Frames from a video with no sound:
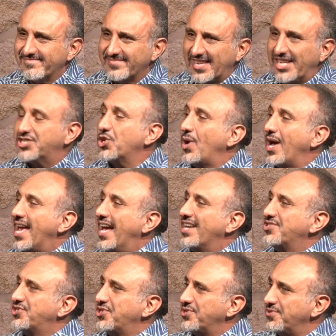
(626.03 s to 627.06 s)
And so I
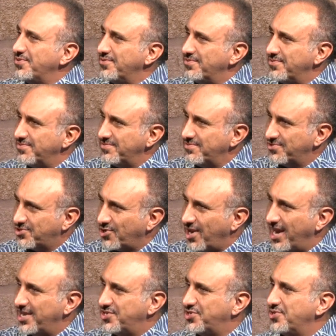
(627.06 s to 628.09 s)
had to
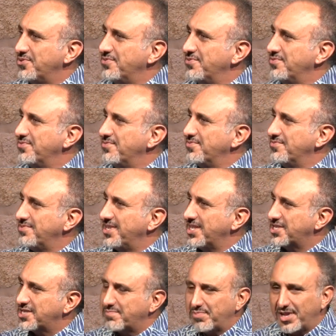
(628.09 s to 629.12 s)
try to
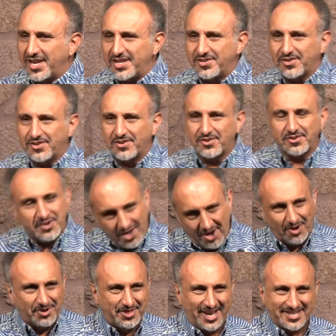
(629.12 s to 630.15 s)
explain to her,
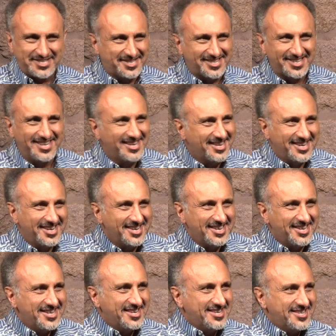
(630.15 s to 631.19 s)
no, that's,
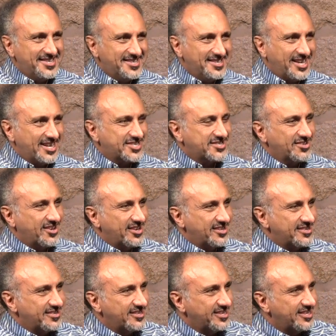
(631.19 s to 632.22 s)
that's not
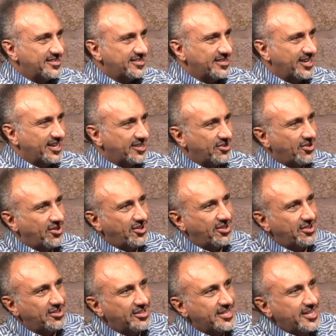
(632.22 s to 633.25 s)
it at
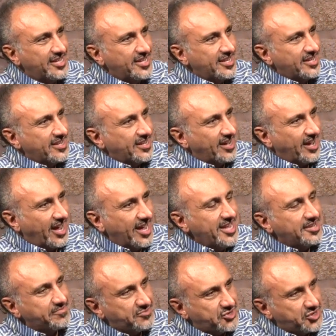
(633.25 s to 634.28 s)
all. I
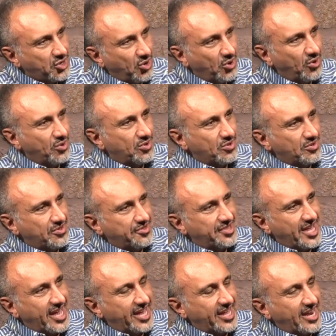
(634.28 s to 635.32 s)
am told
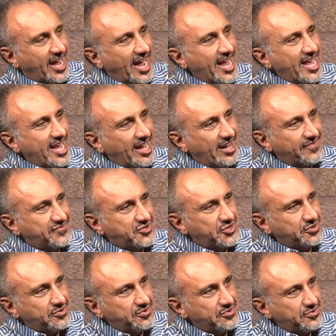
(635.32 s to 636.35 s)
that I have
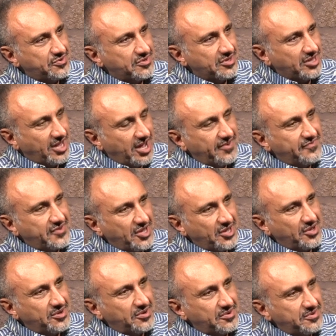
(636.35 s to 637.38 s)
to love
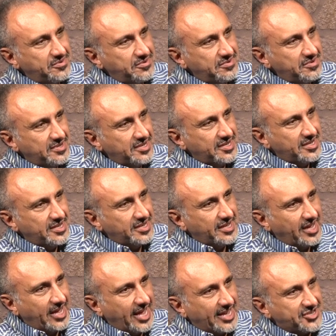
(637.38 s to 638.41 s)
you
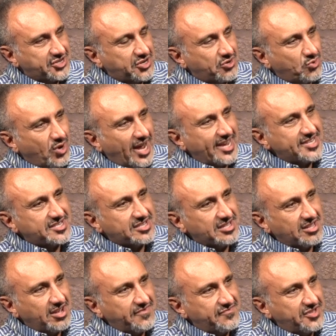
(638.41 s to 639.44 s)
as Christ
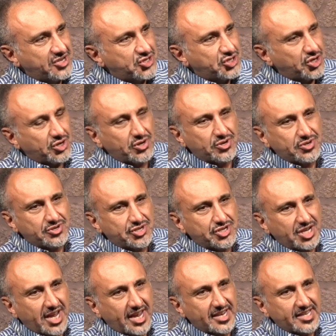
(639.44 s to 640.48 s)
loved the
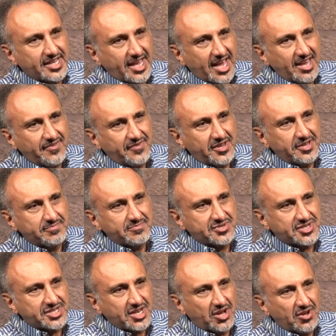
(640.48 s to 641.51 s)
church and gave
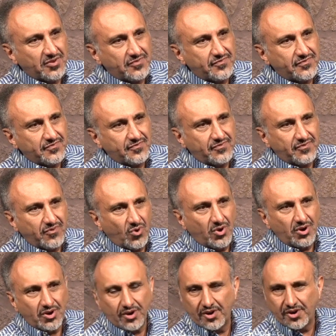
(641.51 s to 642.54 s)
himself
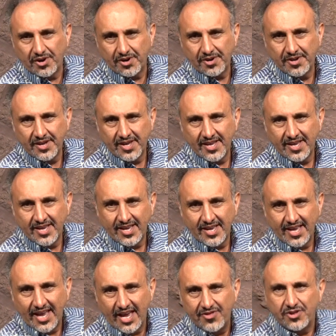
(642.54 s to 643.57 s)
for her.
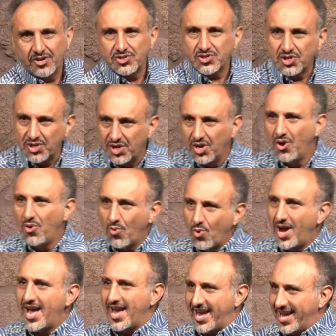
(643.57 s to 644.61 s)
And there's no
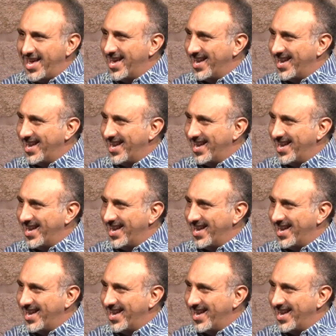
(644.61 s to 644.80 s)
way